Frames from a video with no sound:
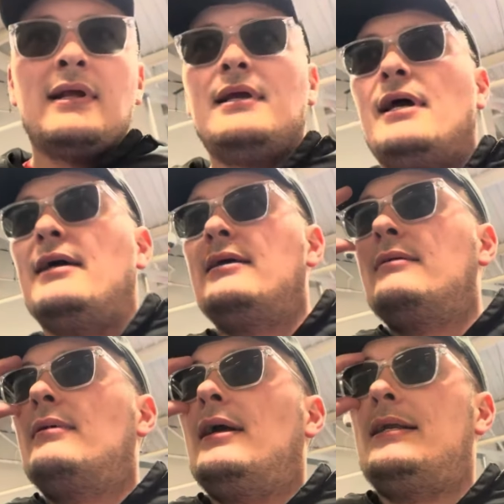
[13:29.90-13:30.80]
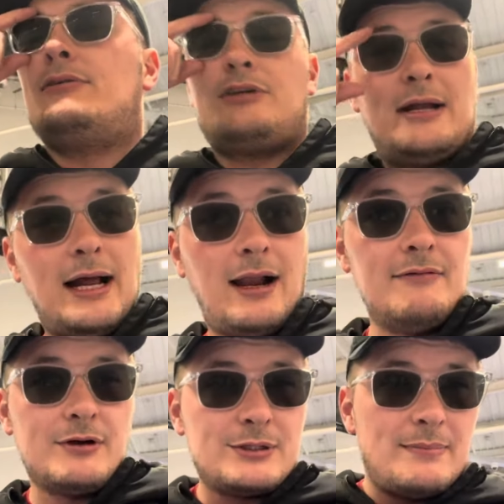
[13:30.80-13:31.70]
Yeah, I think I was trying to act
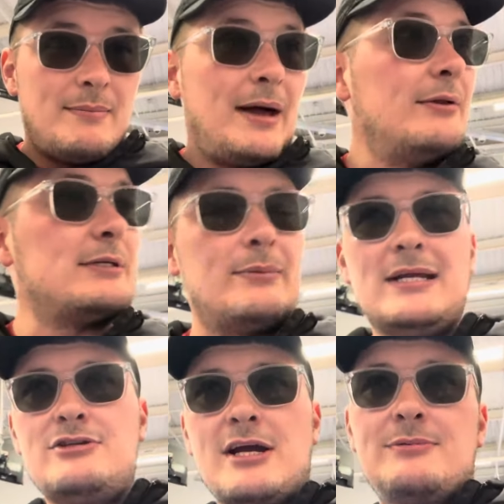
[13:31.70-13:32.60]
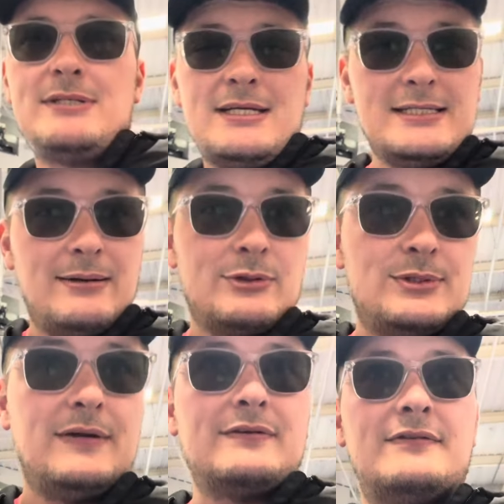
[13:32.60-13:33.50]
clever because I'm the man that's like, we need your expertise, how much
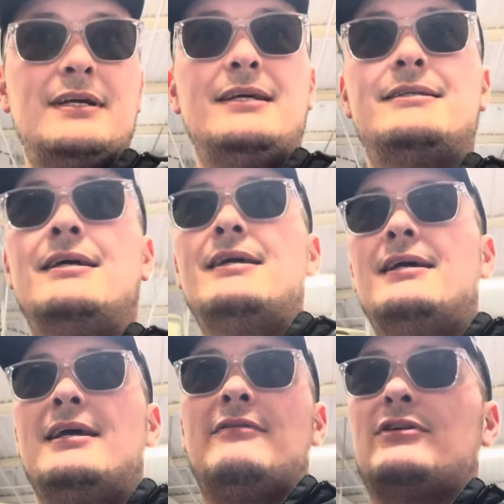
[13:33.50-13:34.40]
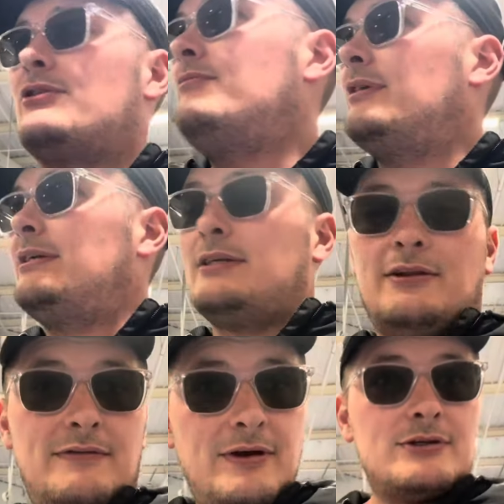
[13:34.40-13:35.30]
would you give us for these? For some reason, the
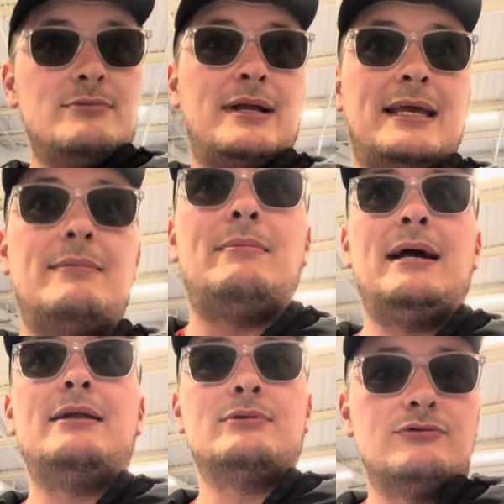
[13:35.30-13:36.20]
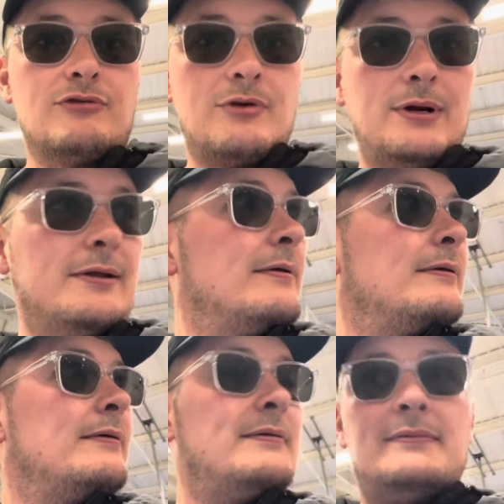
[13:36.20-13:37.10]
first number that came out of my head was 100 quid.
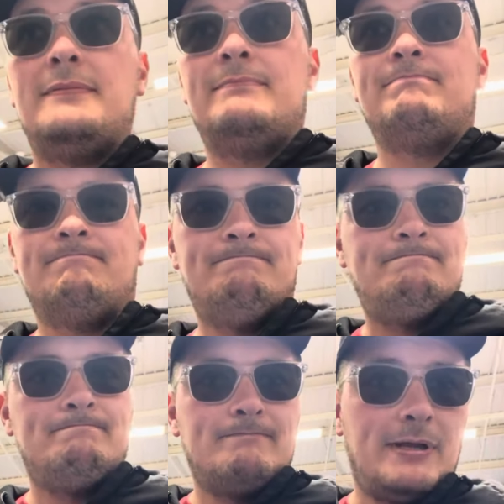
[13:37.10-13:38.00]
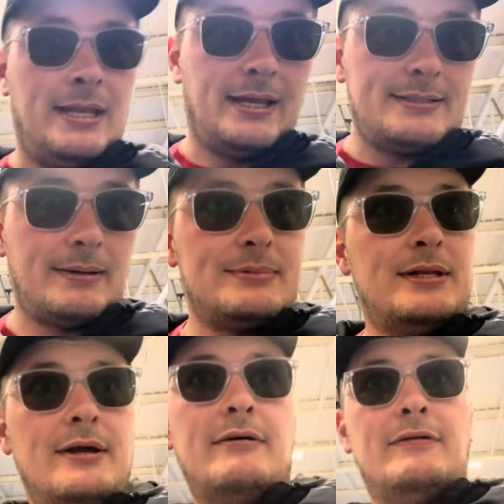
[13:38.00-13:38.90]
And they accepted
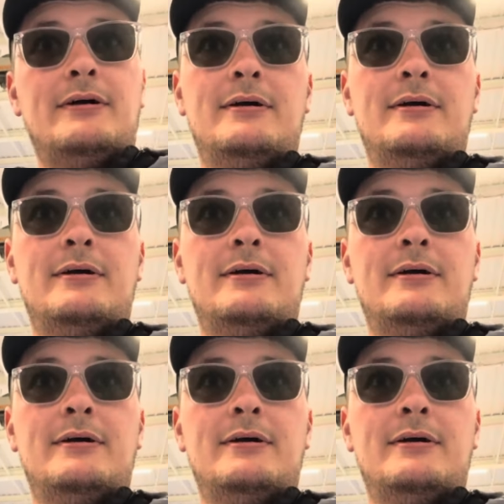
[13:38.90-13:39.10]
the offer.